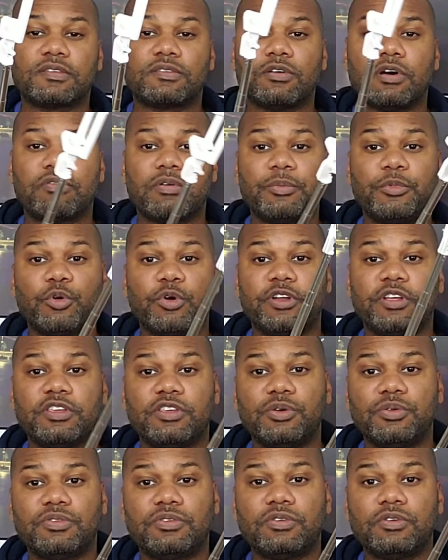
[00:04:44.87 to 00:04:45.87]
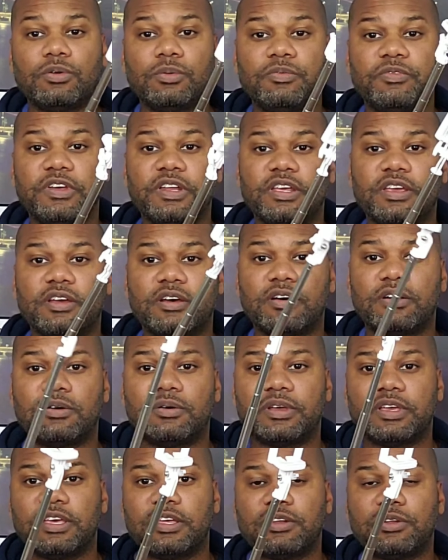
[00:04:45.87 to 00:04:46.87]
So if I'm doing a YouTube video,
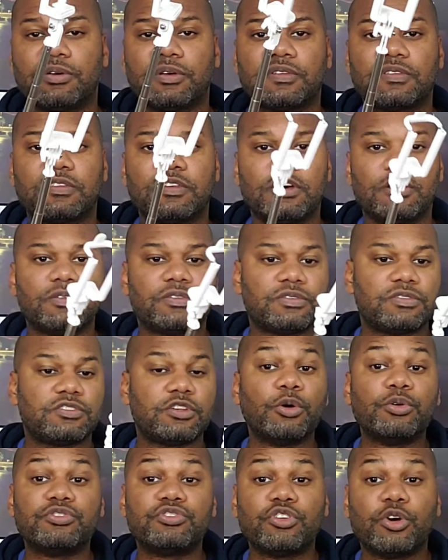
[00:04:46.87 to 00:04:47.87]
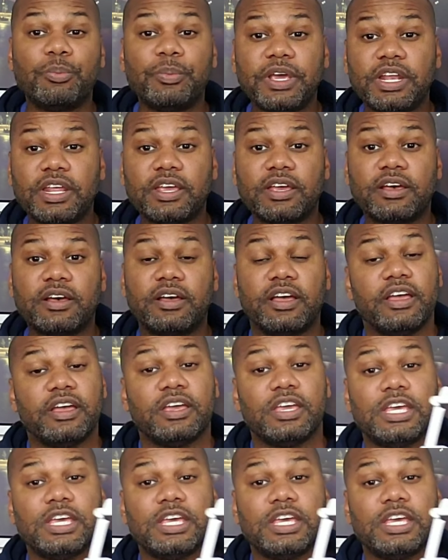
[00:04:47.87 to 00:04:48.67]
getting on social media,